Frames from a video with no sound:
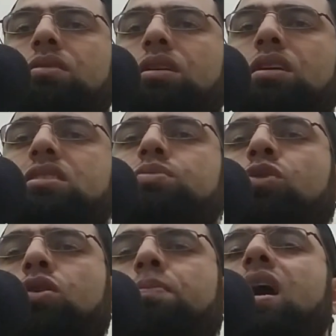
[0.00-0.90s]
it's
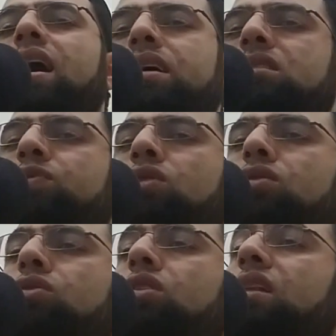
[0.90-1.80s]
more pious for
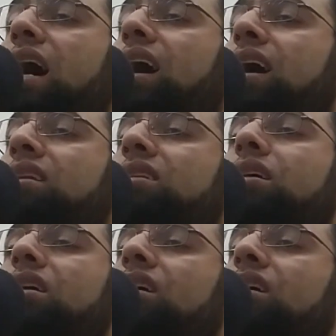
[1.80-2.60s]
you, Lord, and